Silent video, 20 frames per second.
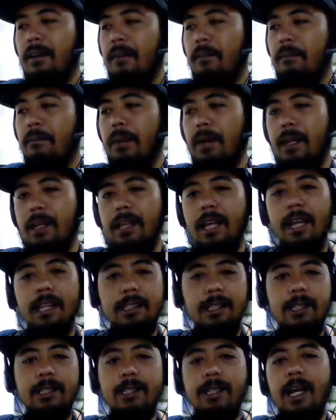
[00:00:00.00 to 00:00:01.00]
But as
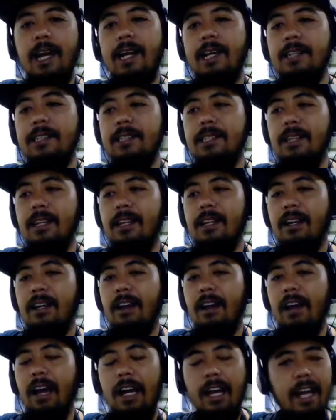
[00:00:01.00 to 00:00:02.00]
it stands,
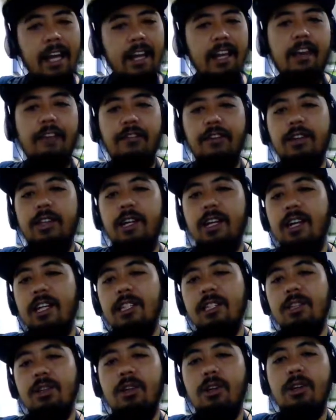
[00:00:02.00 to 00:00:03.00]
I like everything I
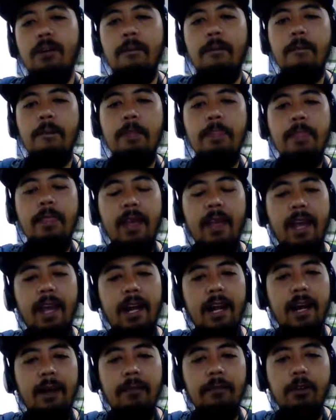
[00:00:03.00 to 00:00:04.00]
saw. And
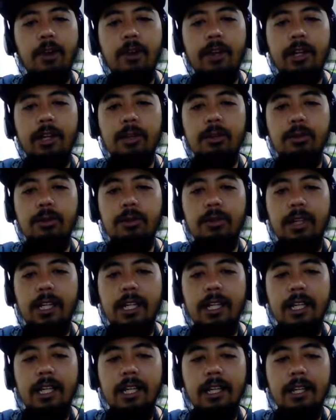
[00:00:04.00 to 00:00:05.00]
I'm going to
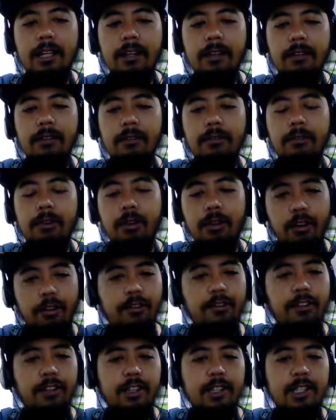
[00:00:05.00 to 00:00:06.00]
really look
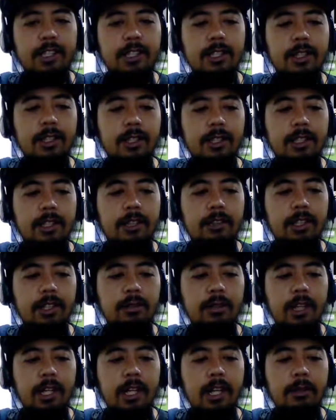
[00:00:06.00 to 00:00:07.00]
for this series
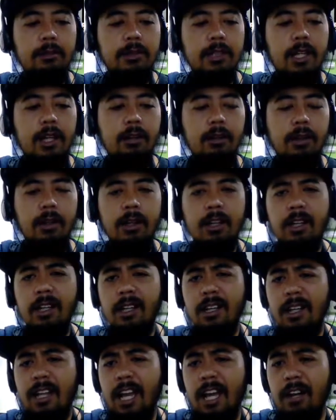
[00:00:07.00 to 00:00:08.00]
when it comes out.
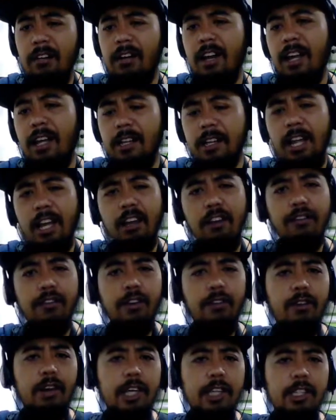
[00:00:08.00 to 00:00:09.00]
Anyway, thank you for
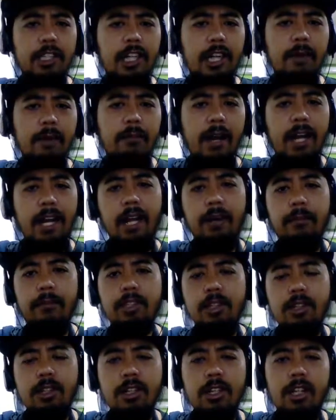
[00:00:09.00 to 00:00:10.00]
watching. My name is
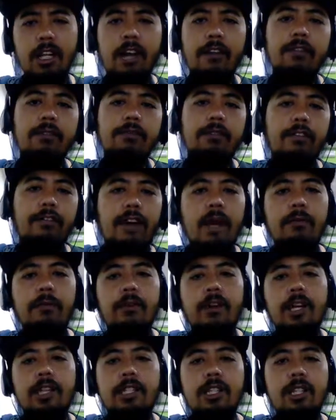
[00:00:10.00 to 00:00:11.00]
Earl. I'm from the Fanboy
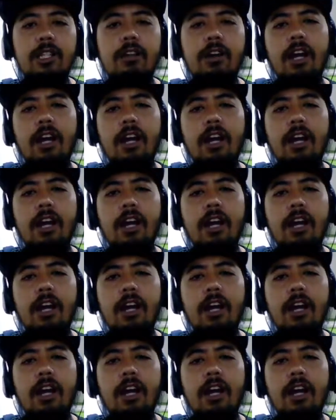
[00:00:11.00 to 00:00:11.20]
S E O.